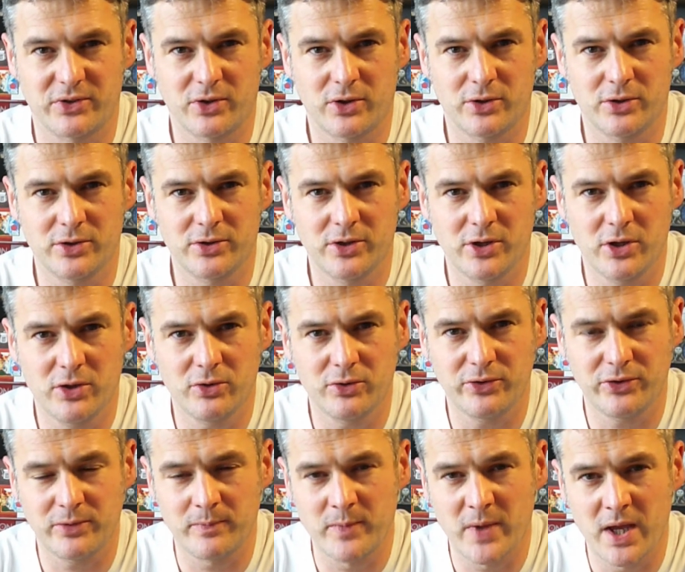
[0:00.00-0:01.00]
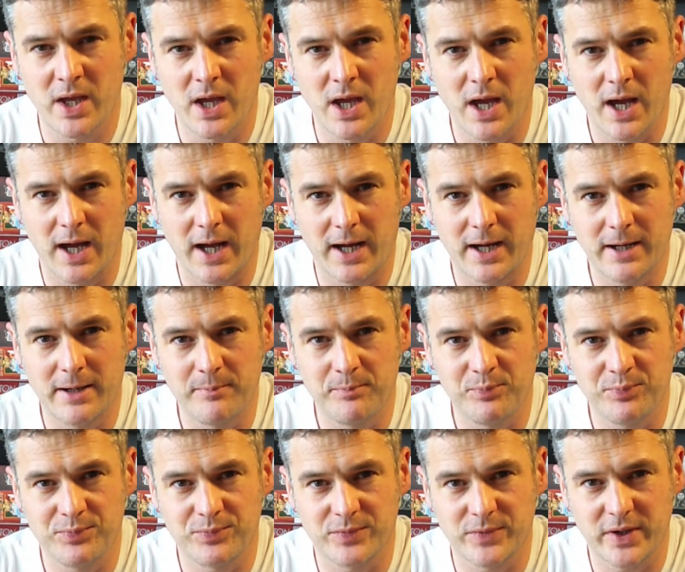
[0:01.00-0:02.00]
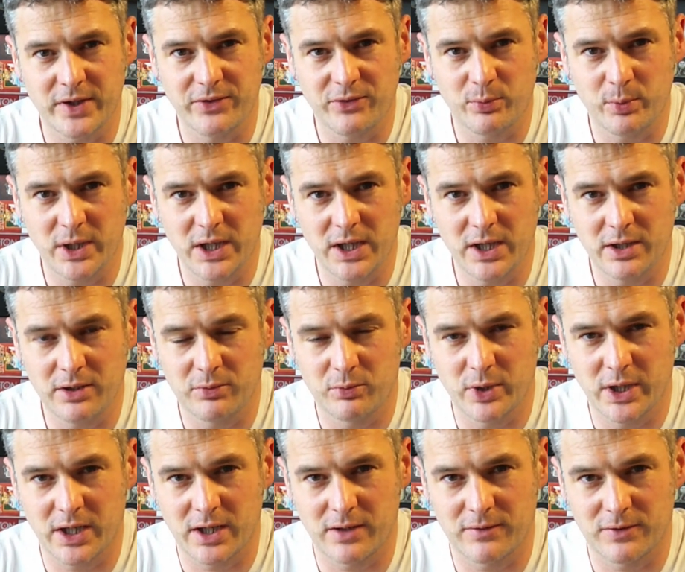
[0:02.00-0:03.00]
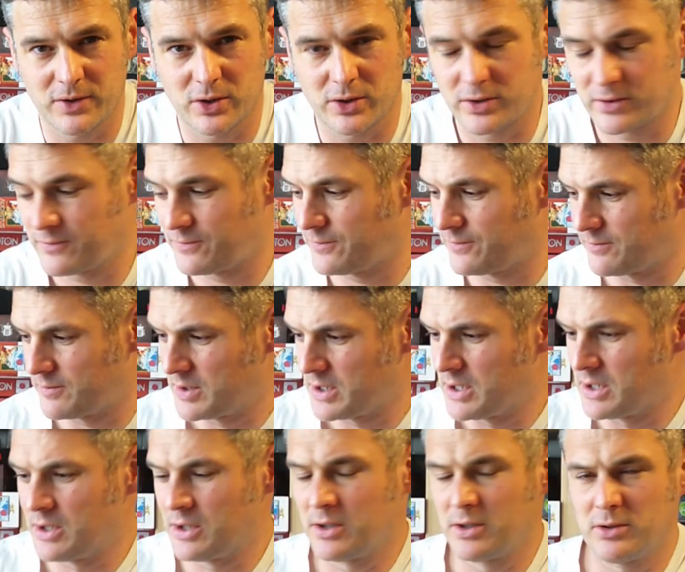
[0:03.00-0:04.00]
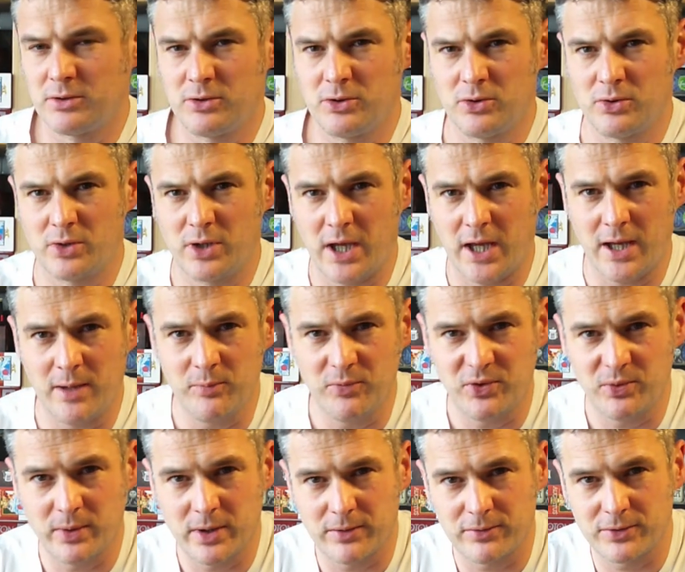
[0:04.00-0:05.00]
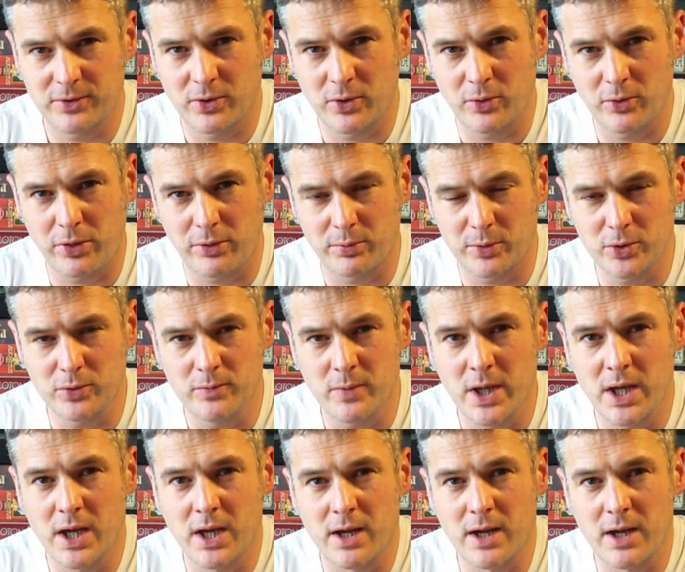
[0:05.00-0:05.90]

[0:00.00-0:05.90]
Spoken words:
Corner News. This week we have a lot of new games we have to go through,